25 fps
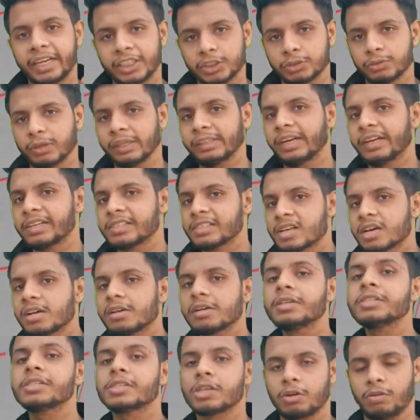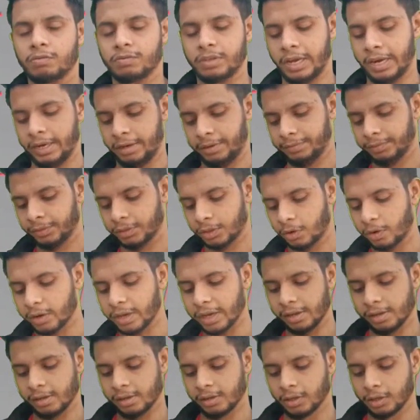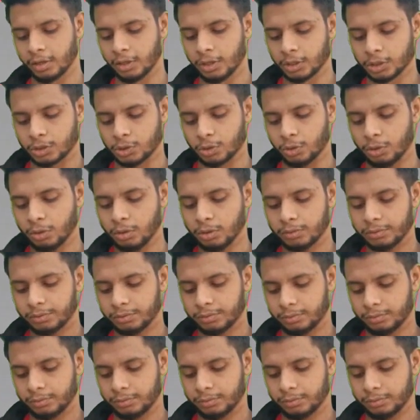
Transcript: That's why that is the reason of that. Okay. So,